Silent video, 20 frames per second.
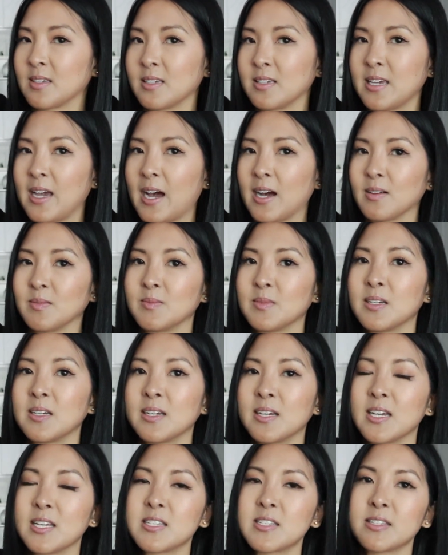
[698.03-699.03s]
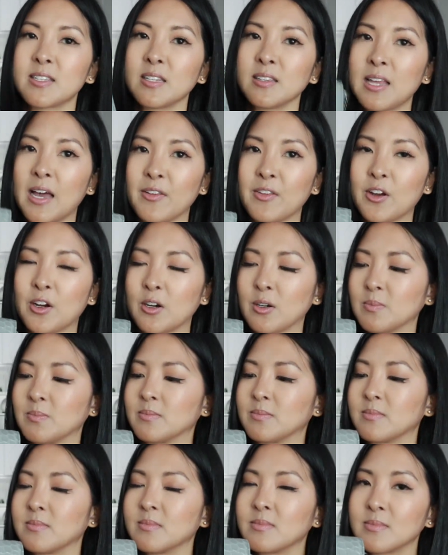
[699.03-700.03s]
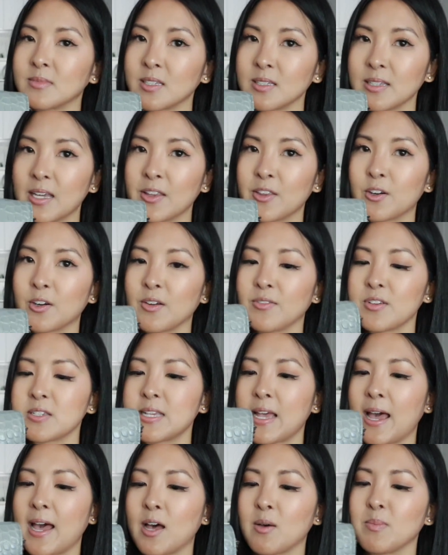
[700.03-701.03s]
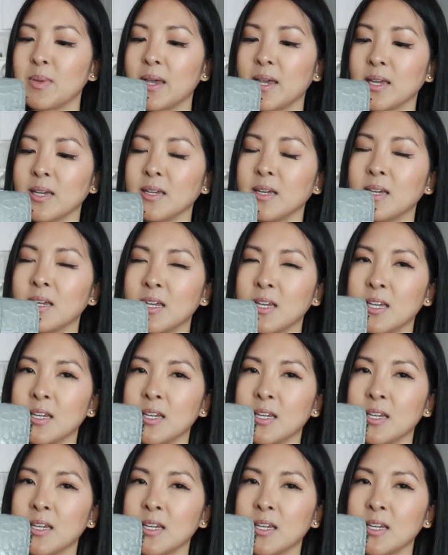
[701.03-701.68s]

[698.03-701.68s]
Yeah, it's the leather. The leather of this handbag